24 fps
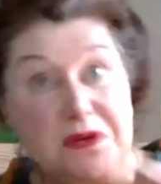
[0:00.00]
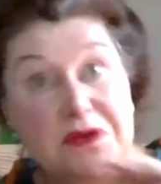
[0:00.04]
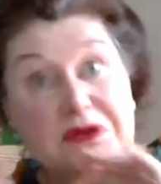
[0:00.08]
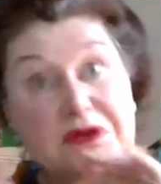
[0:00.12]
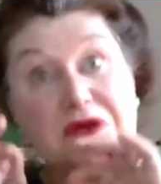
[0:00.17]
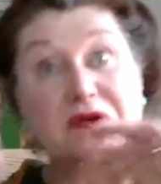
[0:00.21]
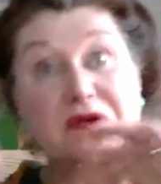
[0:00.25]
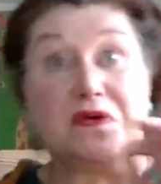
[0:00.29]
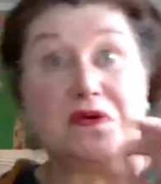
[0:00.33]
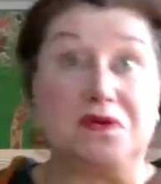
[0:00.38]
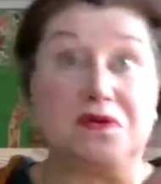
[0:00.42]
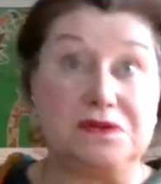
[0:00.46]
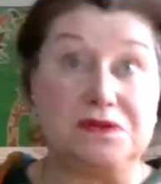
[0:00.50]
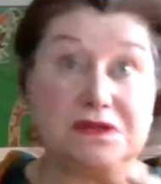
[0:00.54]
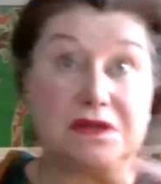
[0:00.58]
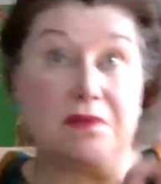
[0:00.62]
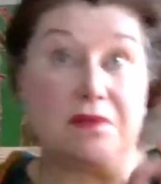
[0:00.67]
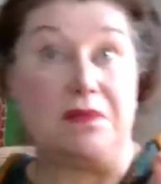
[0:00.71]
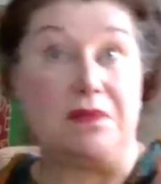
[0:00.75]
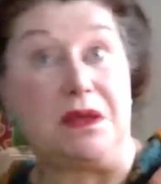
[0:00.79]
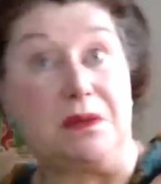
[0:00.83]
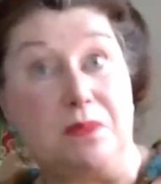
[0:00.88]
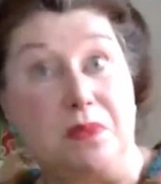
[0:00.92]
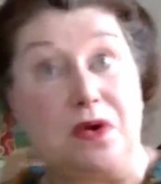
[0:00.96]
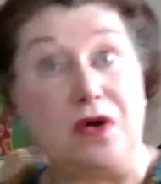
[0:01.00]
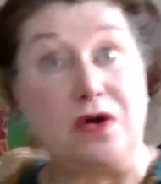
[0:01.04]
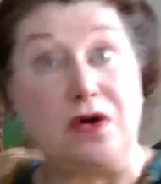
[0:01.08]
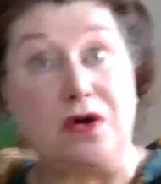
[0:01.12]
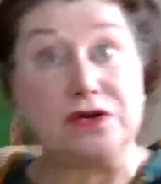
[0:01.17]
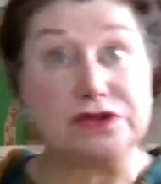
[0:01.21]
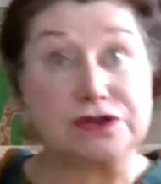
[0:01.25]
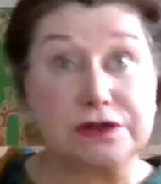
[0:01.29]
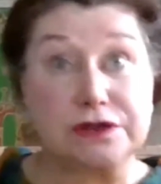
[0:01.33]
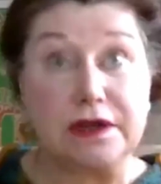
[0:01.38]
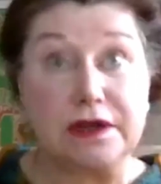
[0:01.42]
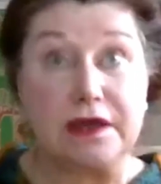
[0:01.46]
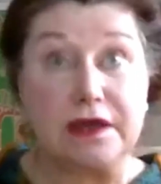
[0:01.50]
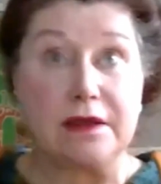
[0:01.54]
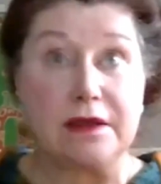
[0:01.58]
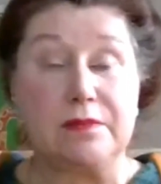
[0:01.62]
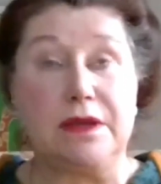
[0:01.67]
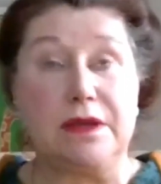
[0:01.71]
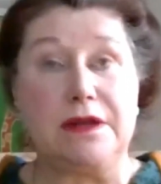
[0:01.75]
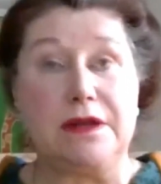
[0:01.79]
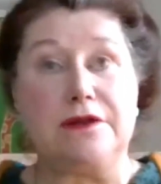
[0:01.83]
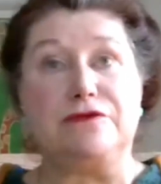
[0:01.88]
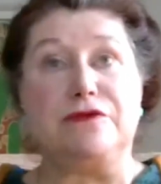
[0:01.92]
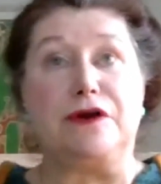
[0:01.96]
but called something posh, like a
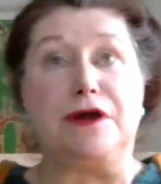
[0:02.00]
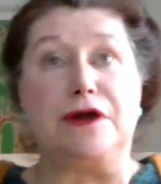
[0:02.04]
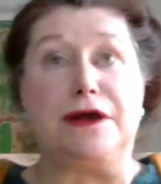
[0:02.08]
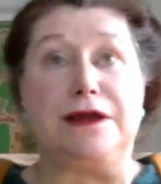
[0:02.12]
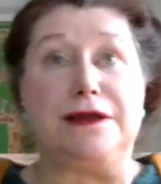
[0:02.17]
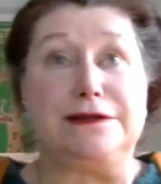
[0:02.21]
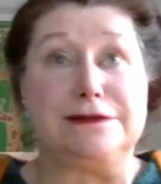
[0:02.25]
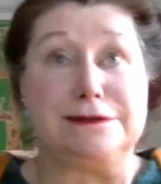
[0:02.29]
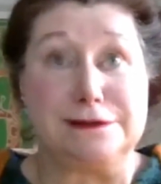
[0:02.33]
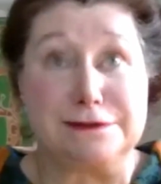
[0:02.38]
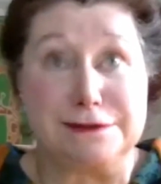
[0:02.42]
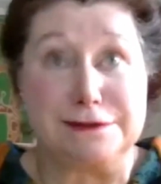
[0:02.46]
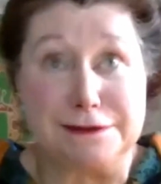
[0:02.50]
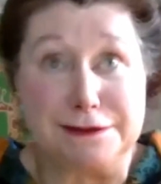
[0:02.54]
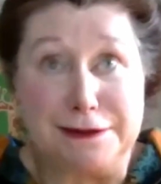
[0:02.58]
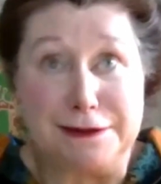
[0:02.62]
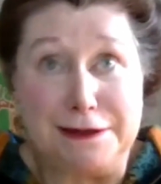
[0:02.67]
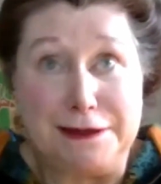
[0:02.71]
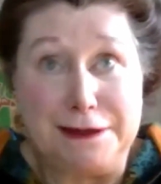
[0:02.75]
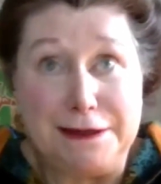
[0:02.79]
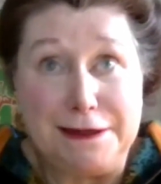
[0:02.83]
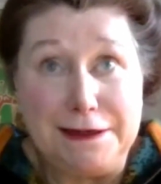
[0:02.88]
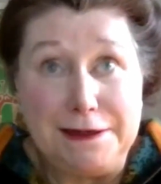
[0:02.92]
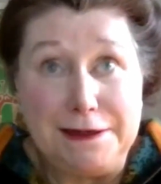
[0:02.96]
Bill of Rights.